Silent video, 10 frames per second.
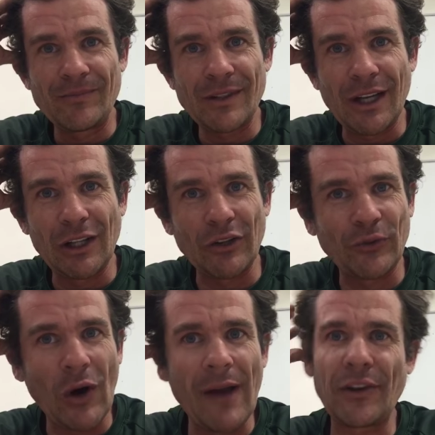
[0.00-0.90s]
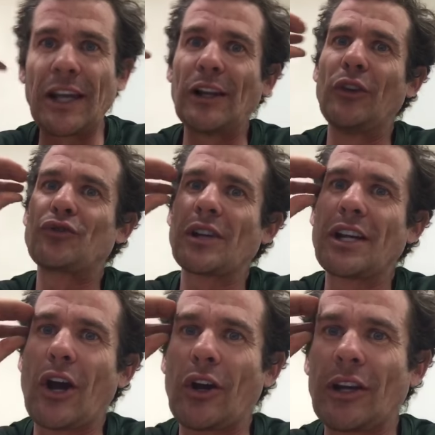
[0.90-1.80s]
I lost 5 kilos
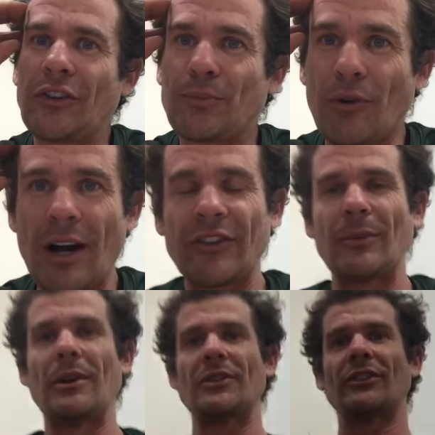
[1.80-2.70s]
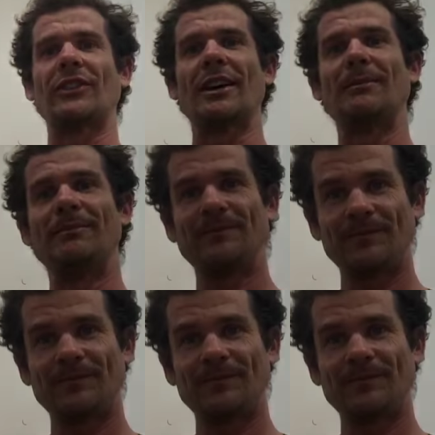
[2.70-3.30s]
drinking only Sprite, someone just said.